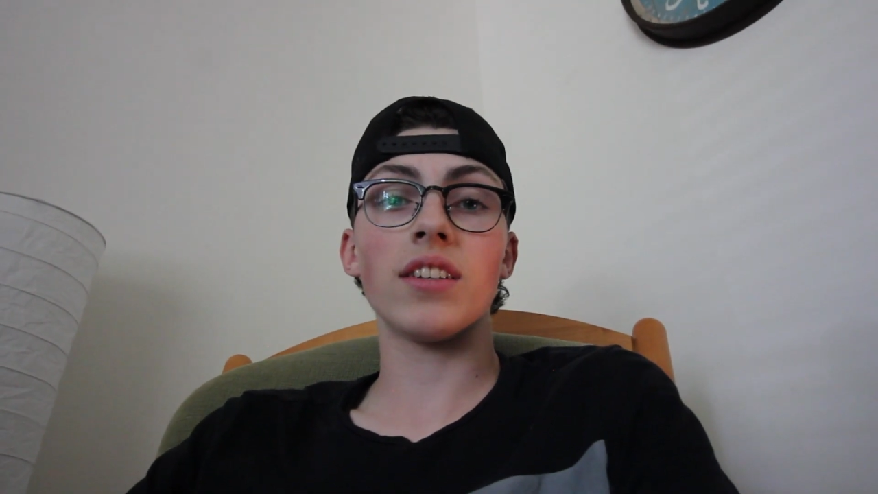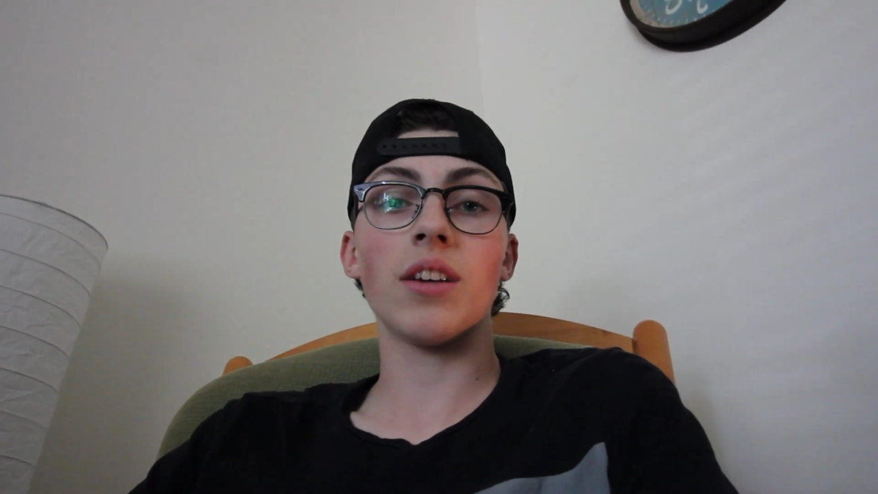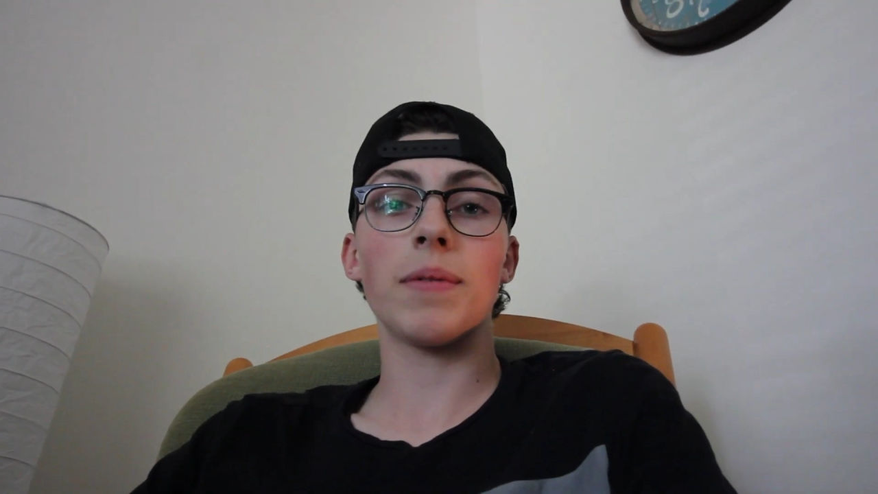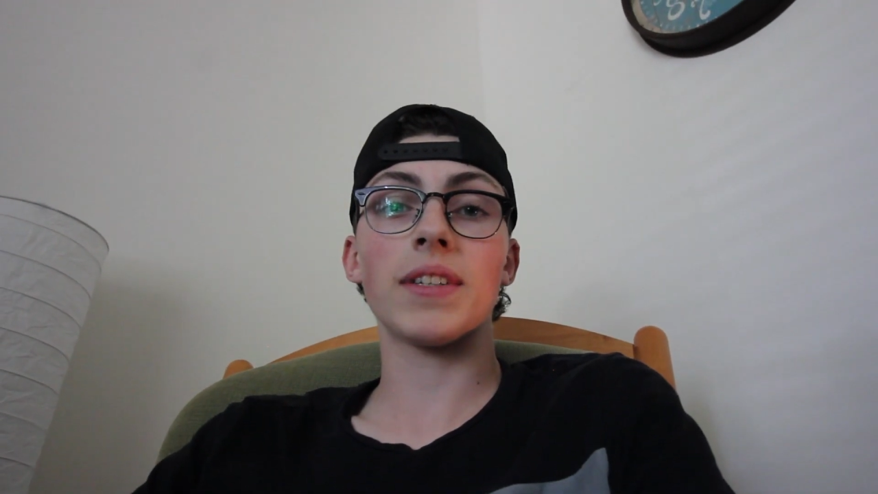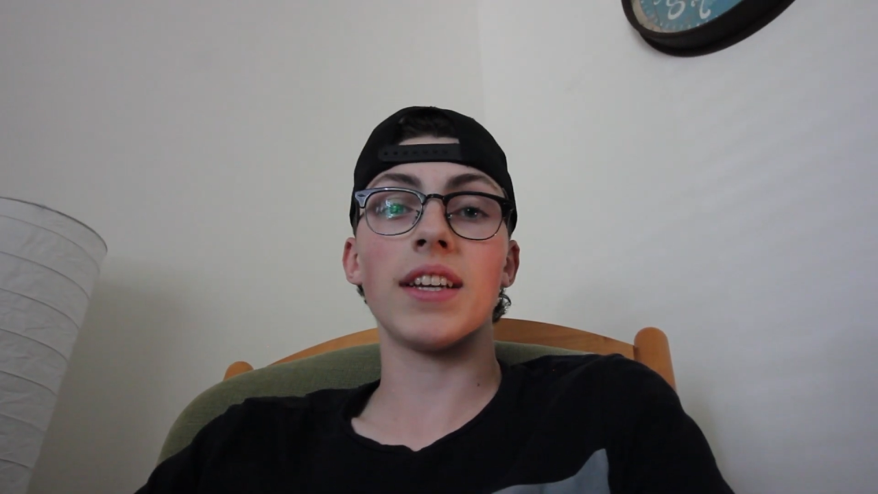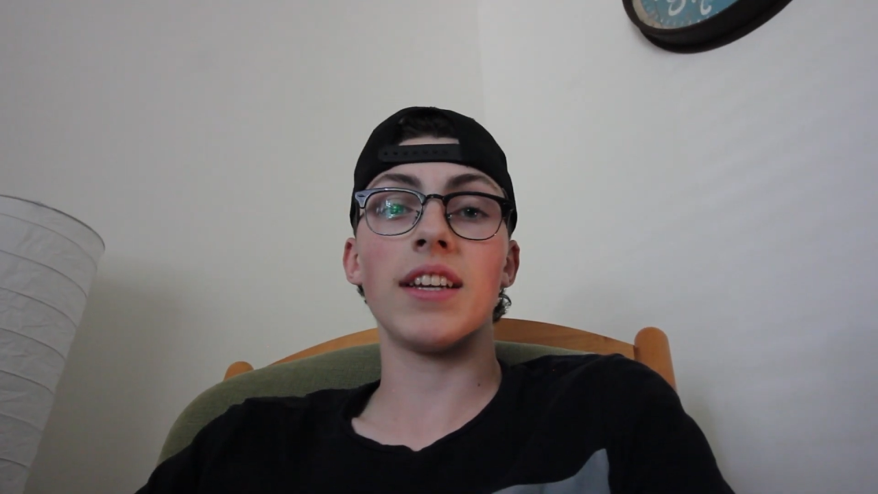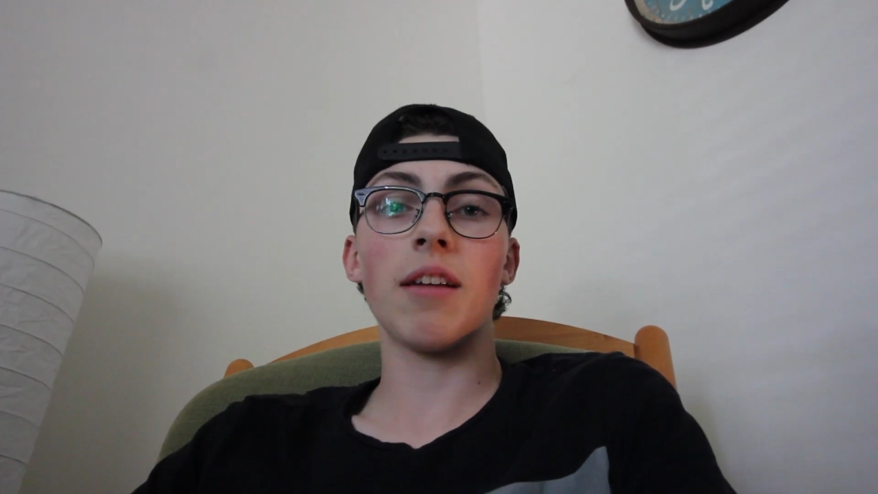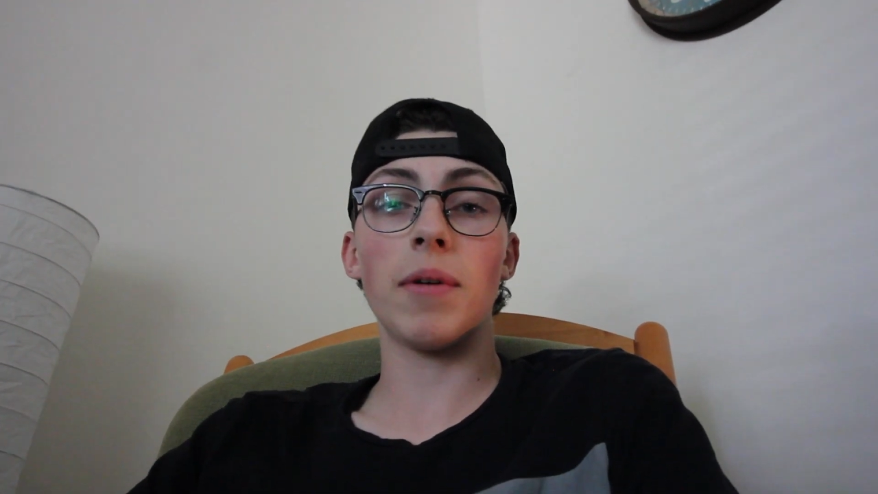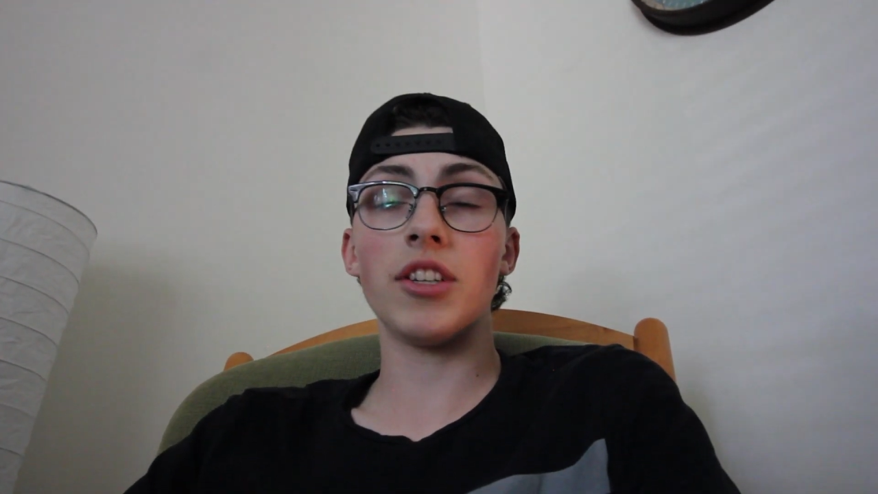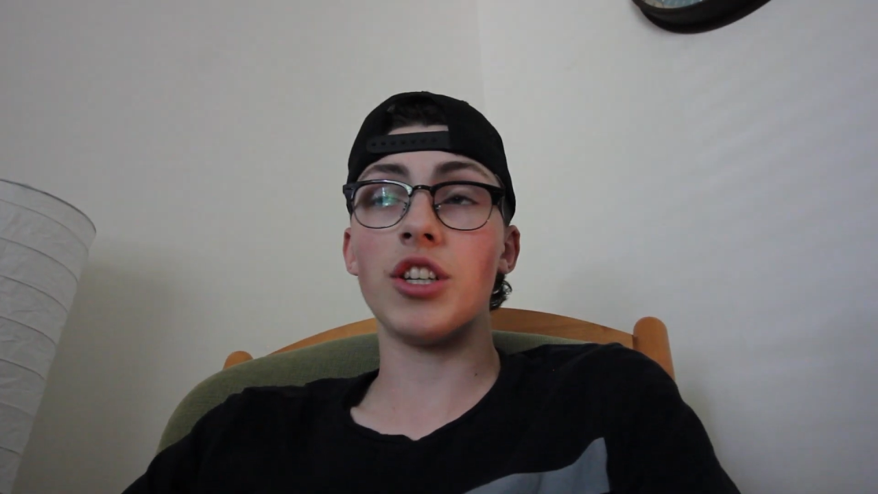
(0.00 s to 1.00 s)
so I'm excited to
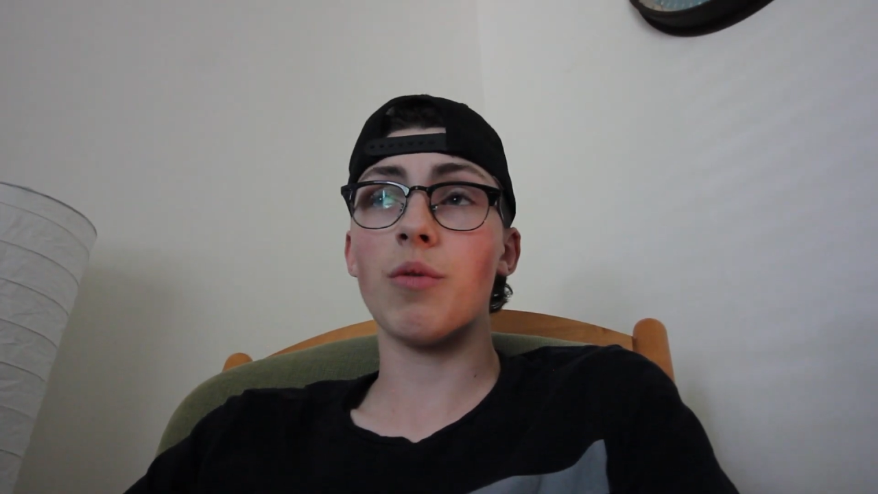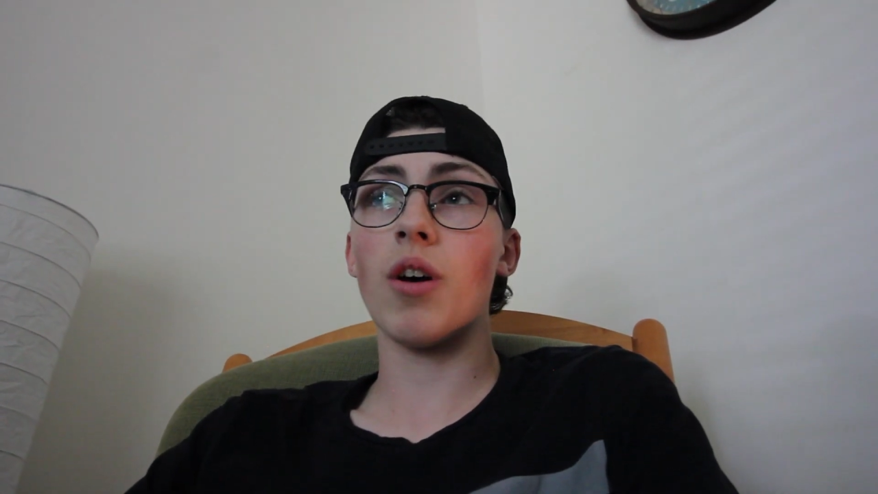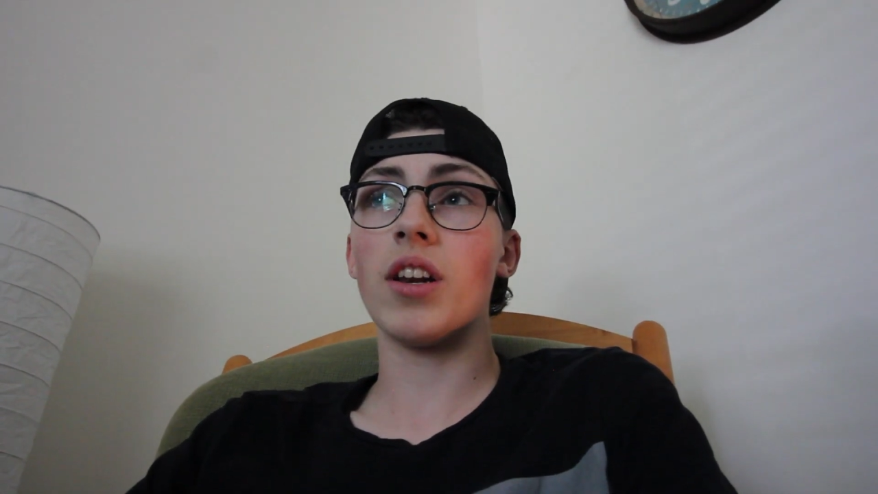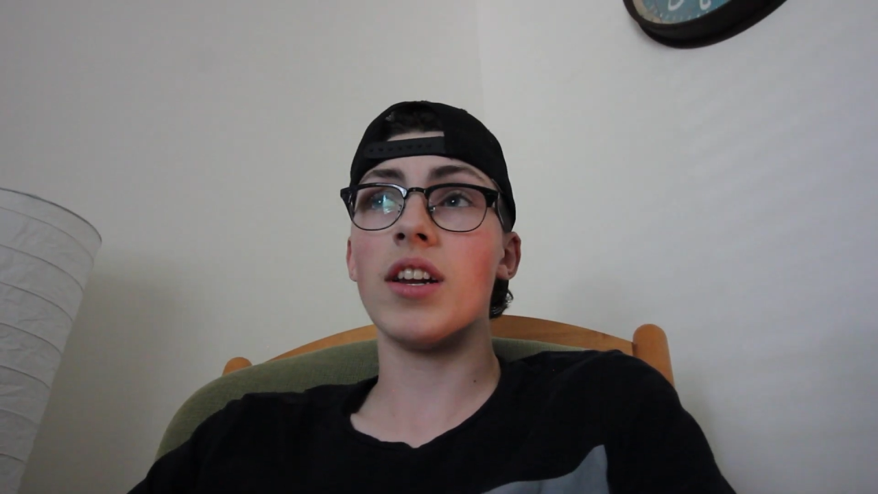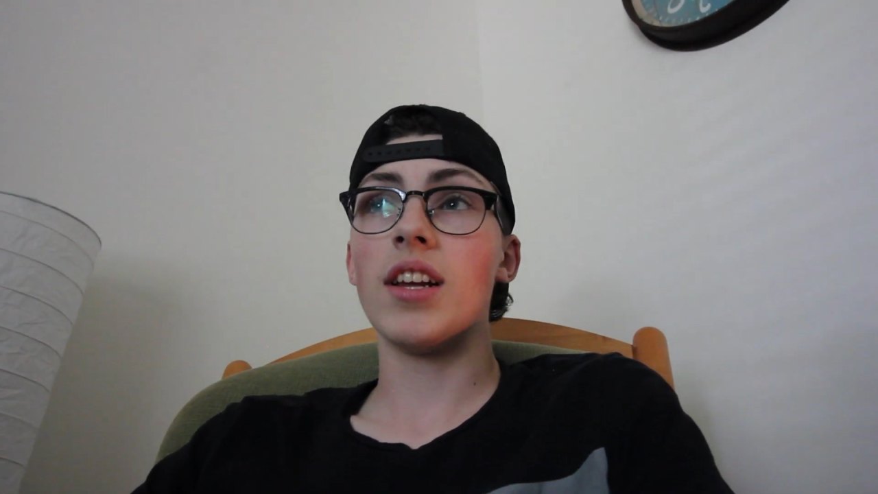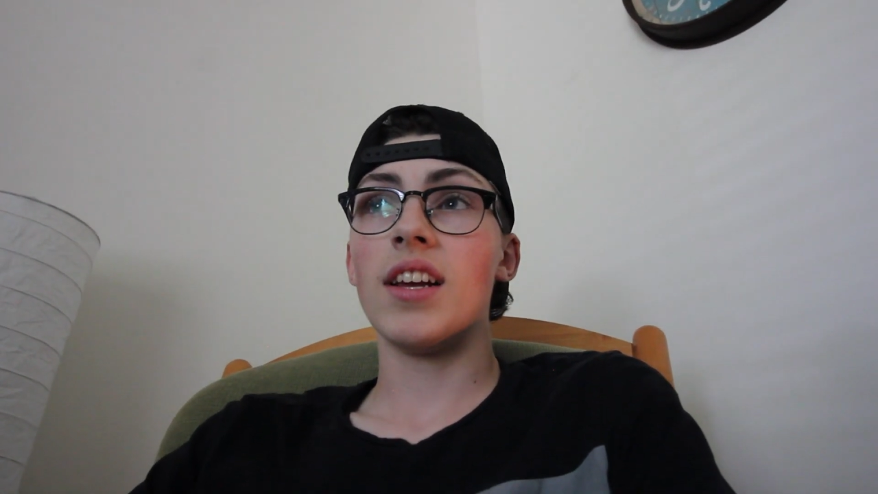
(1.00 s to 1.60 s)
get my G1.